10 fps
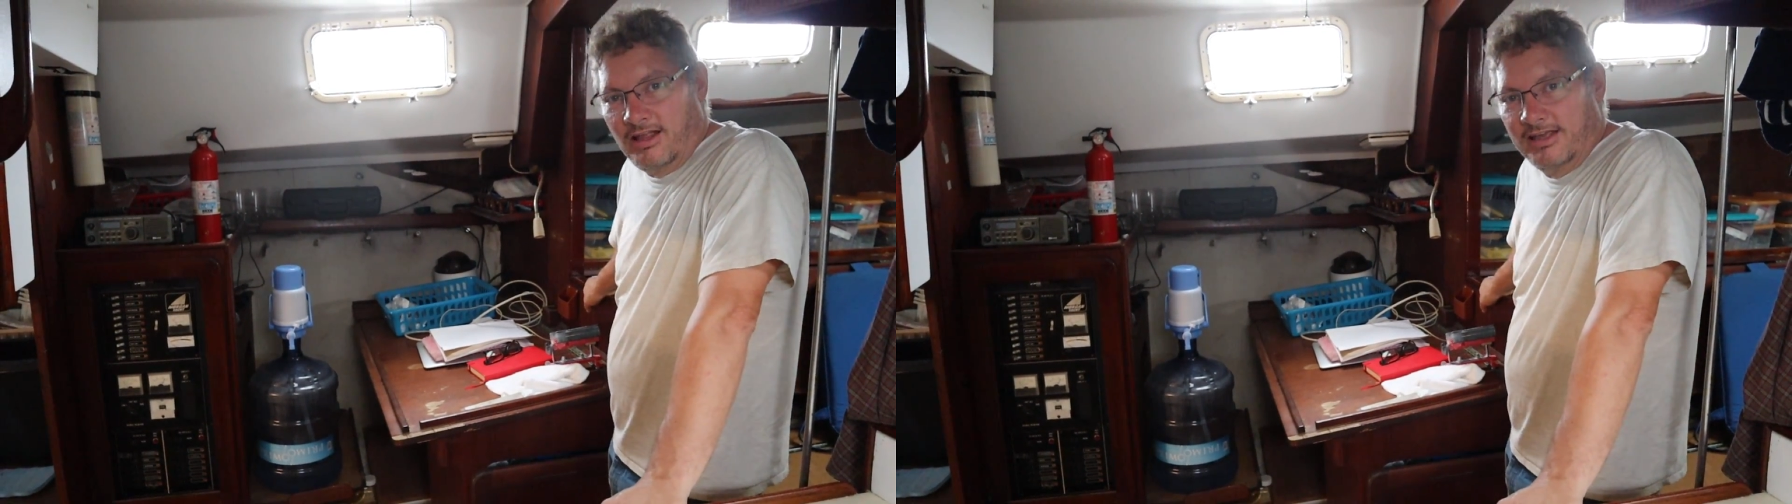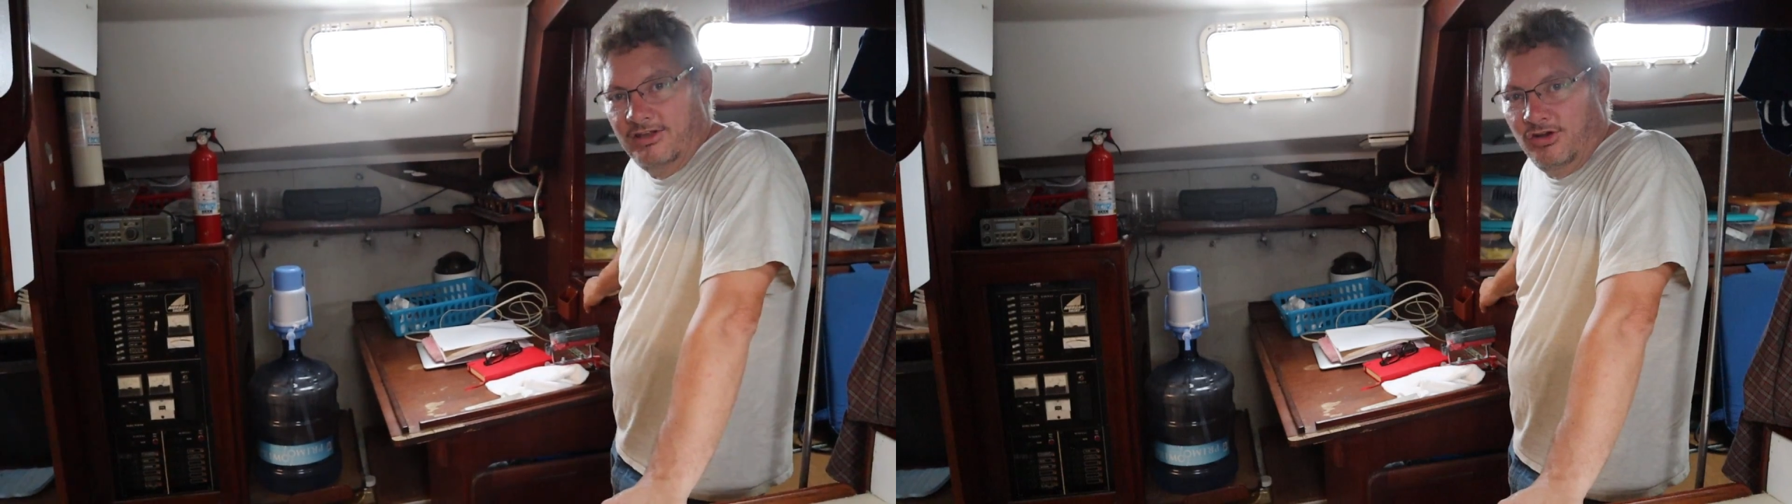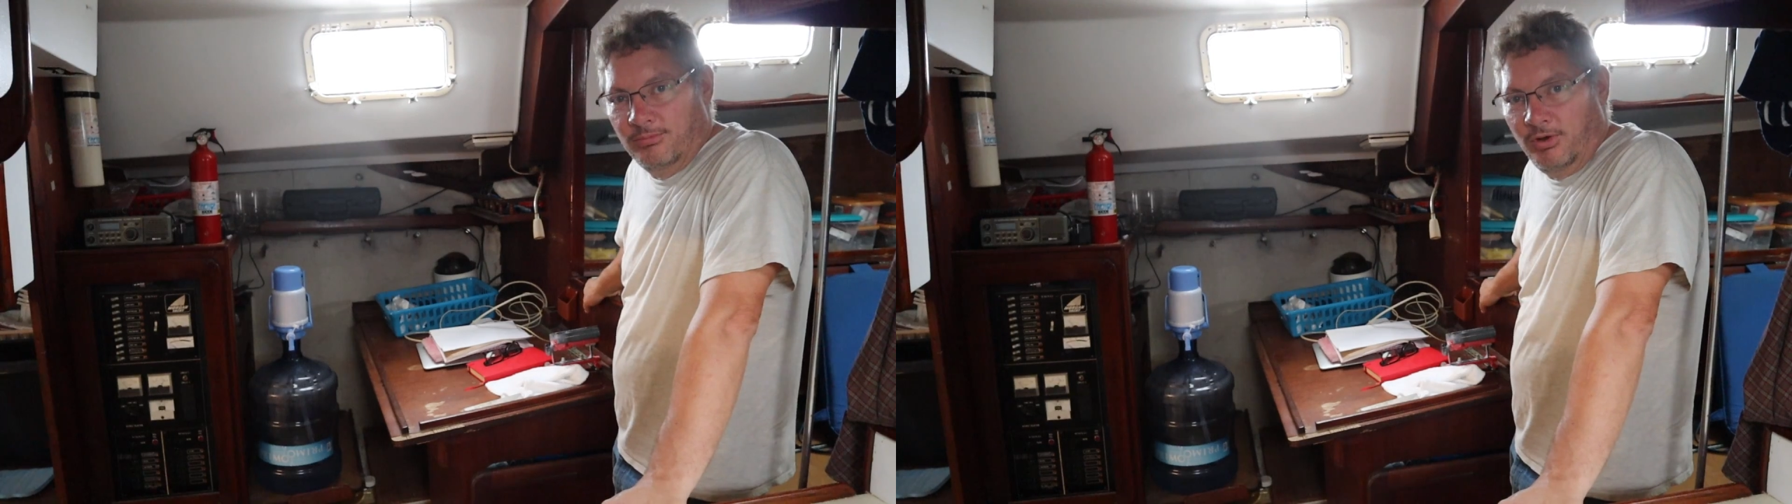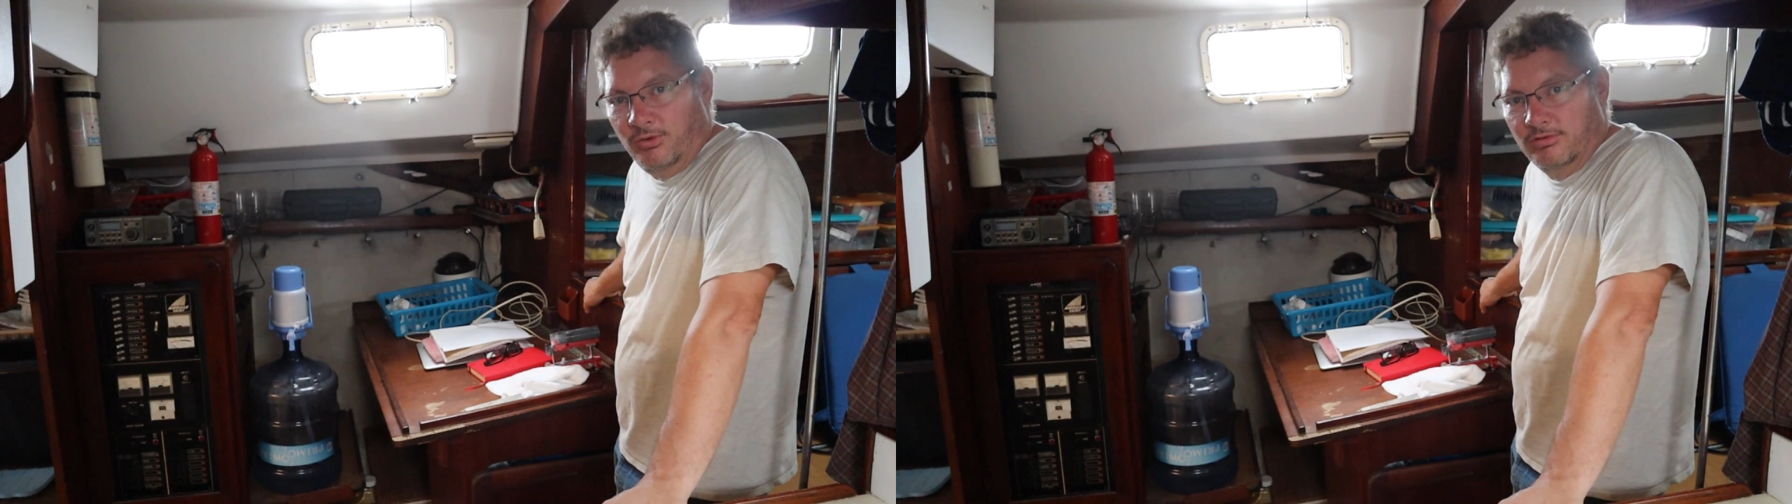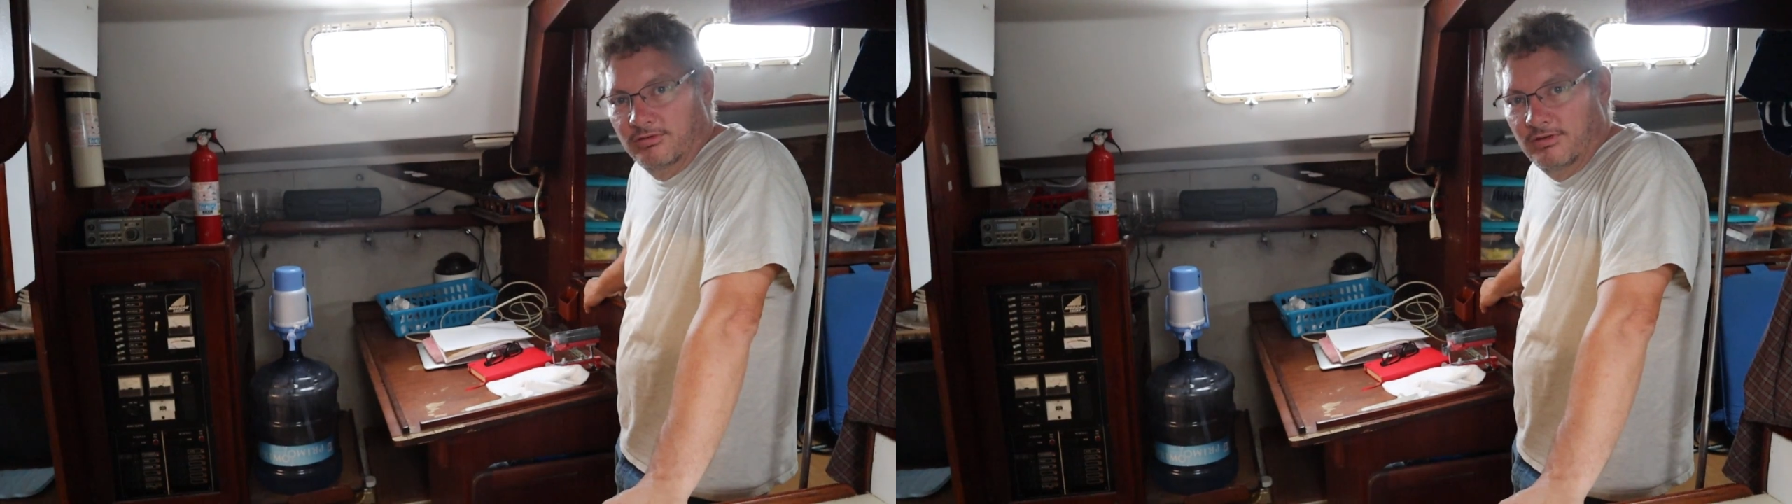like in your
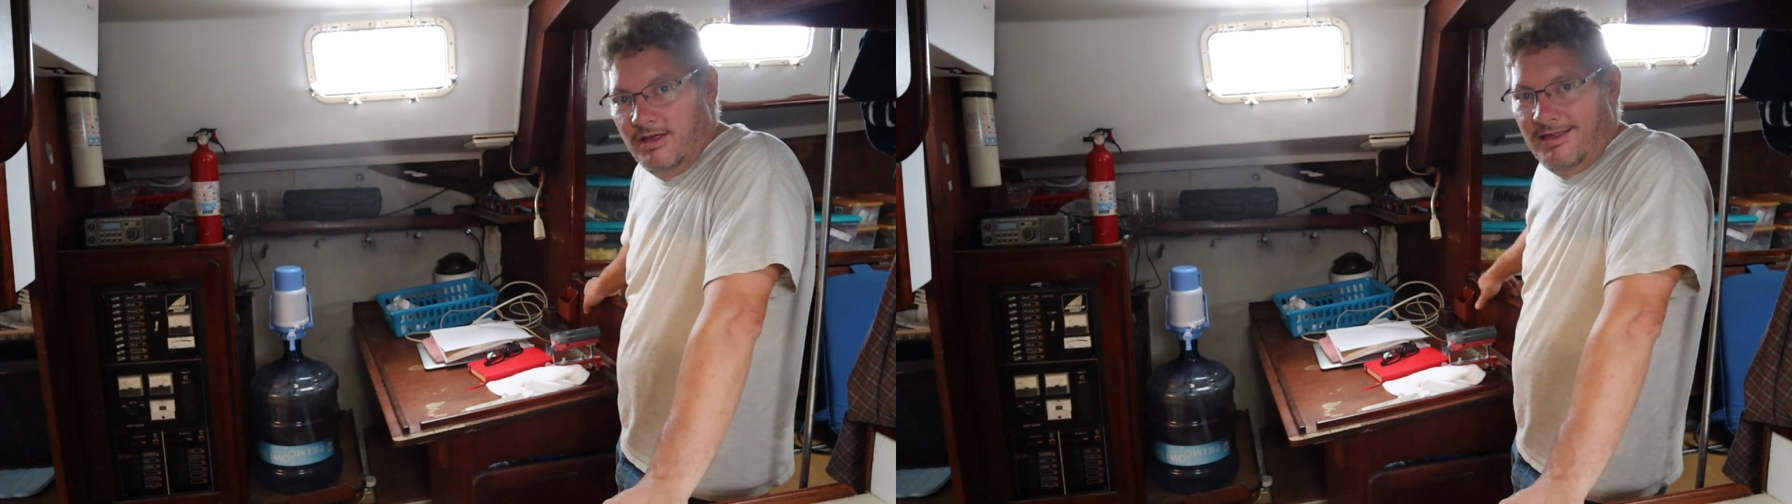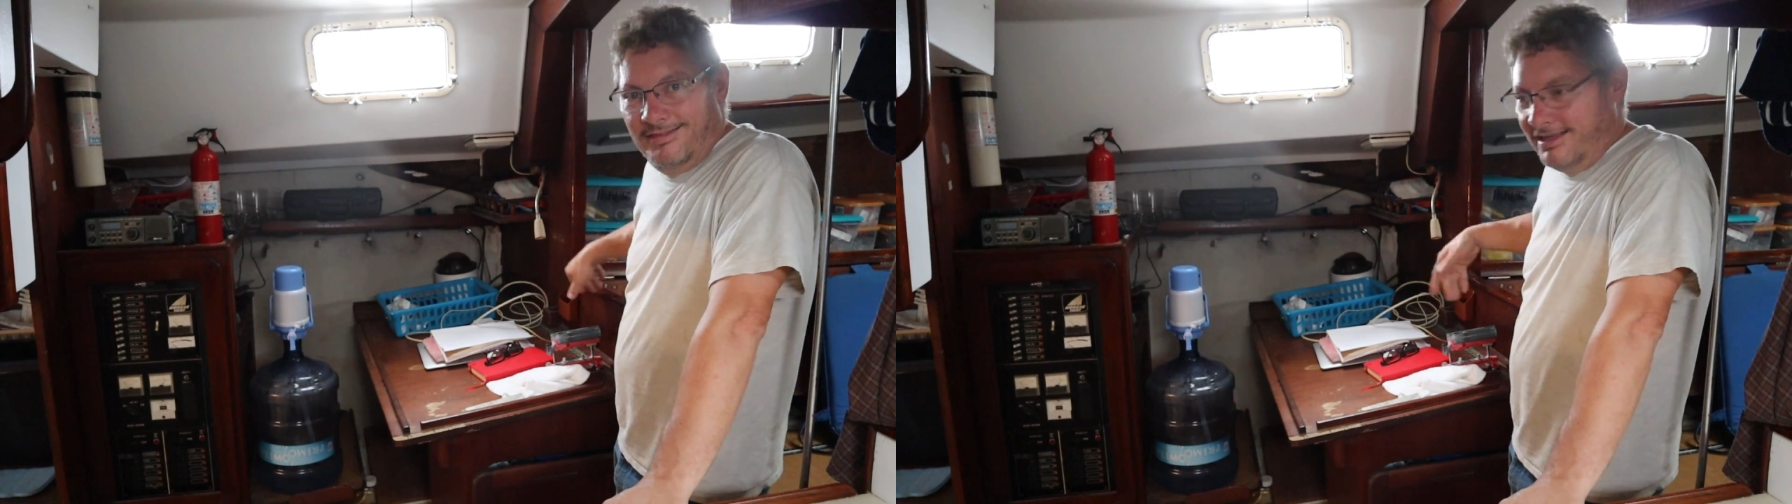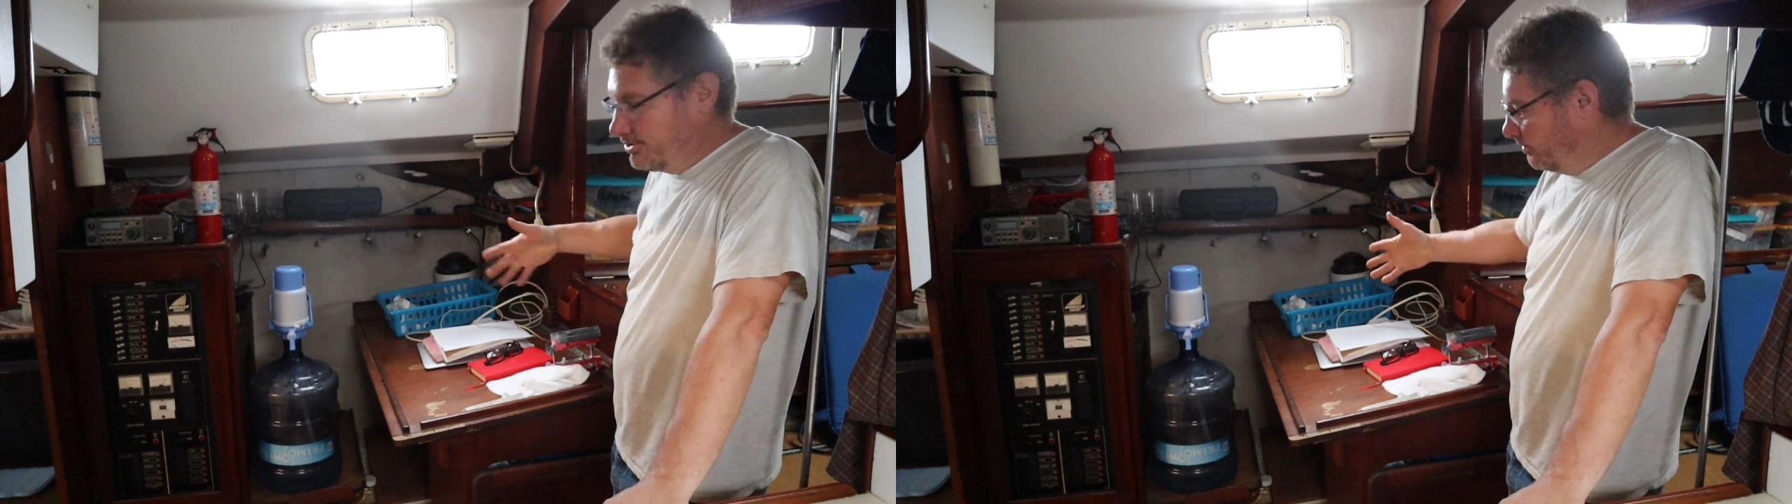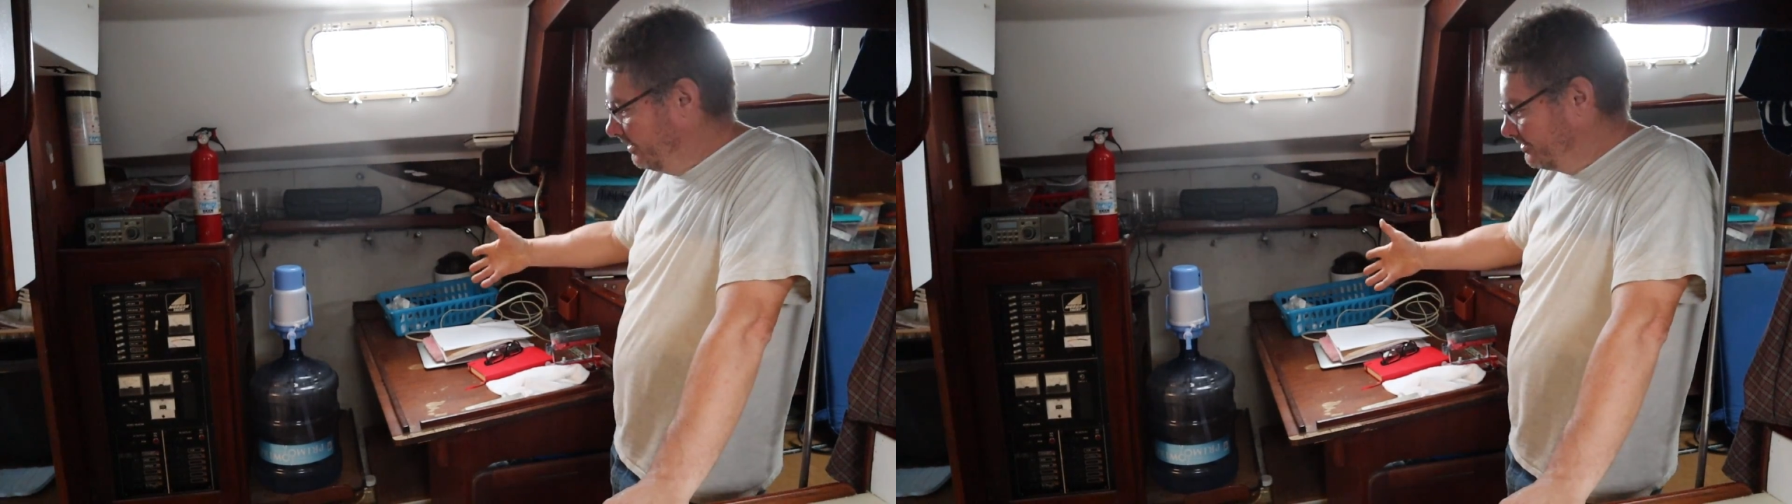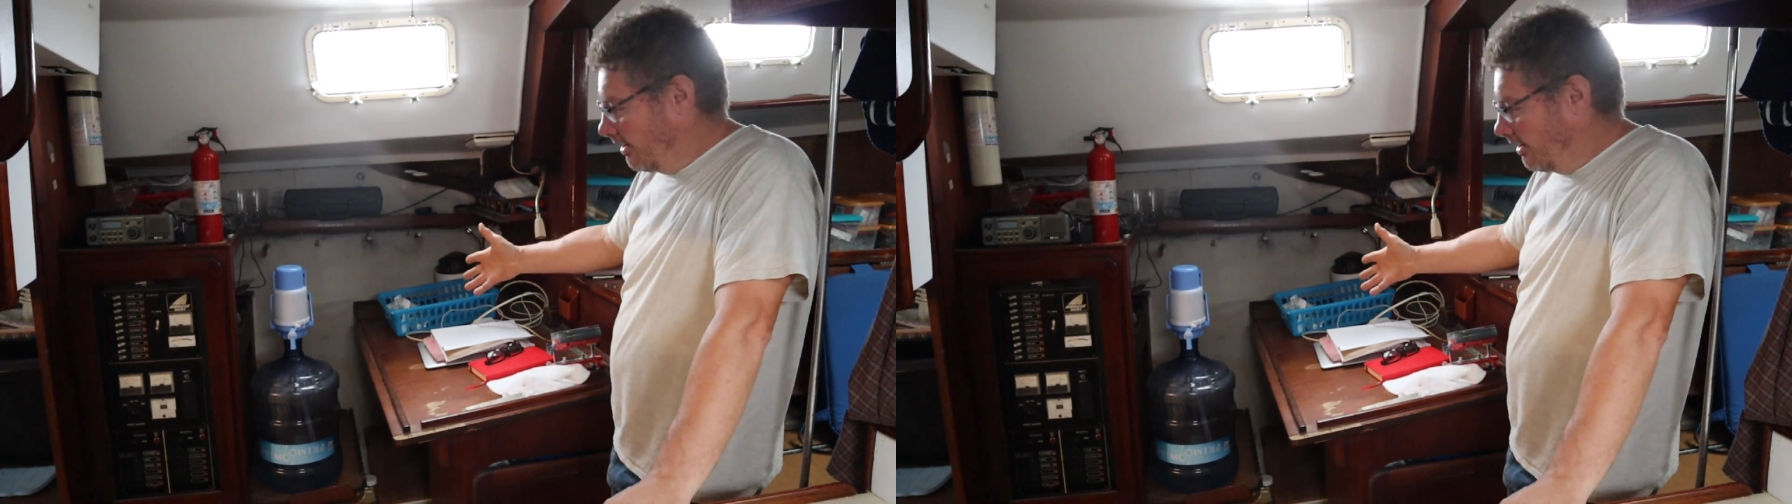boat? This one is